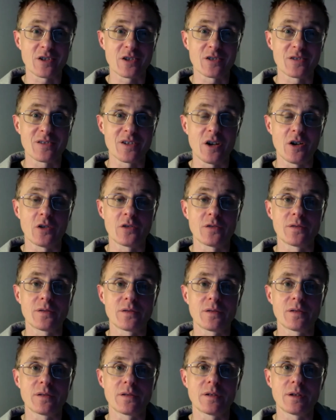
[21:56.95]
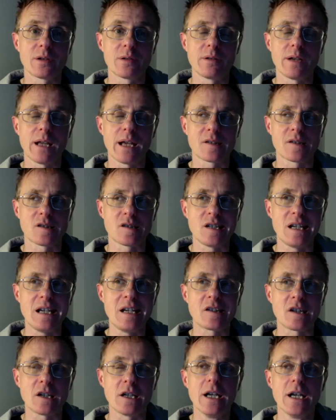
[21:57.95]
on the last
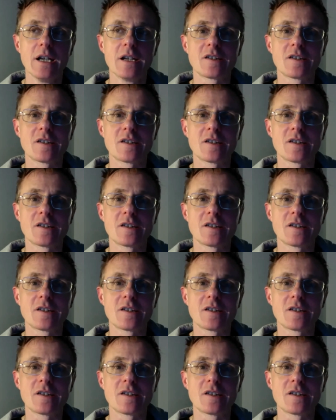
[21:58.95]
season.